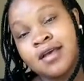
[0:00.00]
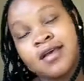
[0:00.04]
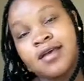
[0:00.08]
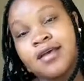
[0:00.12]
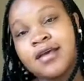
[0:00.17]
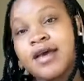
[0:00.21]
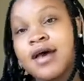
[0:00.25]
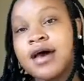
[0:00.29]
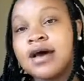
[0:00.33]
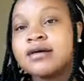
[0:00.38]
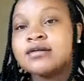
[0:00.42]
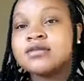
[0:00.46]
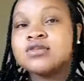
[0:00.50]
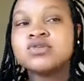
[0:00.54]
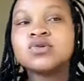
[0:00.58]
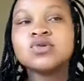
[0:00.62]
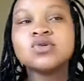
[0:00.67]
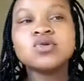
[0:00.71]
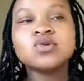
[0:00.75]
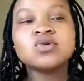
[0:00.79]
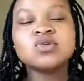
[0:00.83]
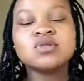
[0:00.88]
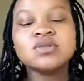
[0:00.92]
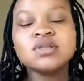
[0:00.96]
Yeah,
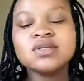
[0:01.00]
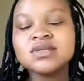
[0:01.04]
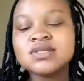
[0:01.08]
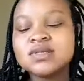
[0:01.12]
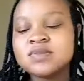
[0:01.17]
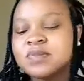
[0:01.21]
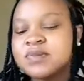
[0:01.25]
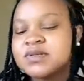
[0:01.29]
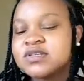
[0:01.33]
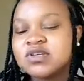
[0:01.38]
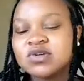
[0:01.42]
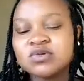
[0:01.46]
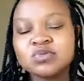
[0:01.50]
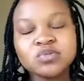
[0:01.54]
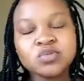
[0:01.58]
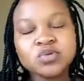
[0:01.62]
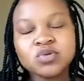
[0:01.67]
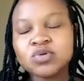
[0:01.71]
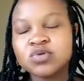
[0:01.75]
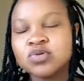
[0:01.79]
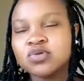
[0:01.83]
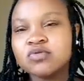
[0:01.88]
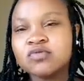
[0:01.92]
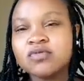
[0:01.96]
so this person
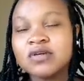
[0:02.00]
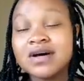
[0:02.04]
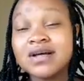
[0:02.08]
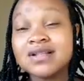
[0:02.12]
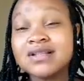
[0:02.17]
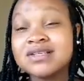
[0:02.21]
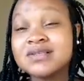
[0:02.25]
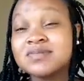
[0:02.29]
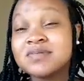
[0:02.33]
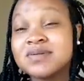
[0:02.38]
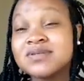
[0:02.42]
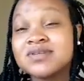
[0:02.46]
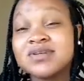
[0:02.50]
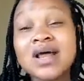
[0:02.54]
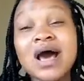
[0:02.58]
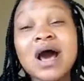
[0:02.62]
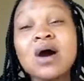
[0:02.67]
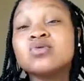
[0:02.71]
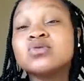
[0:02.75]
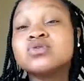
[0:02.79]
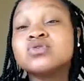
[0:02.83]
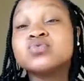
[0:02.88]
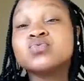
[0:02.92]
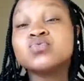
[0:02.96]
pulled over. This person,
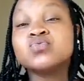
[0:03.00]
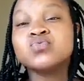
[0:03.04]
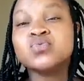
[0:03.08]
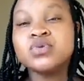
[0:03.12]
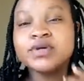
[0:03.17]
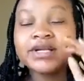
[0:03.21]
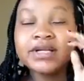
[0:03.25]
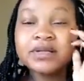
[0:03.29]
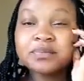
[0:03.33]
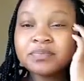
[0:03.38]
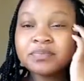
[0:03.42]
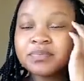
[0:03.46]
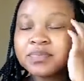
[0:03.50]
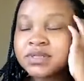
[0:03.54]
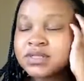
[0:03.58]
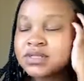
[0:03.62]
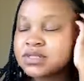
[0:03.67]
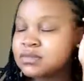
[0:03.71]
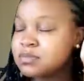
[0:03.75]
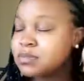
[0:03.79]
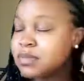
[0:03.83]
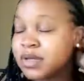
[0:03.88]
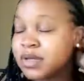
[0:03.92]
I was really pissed,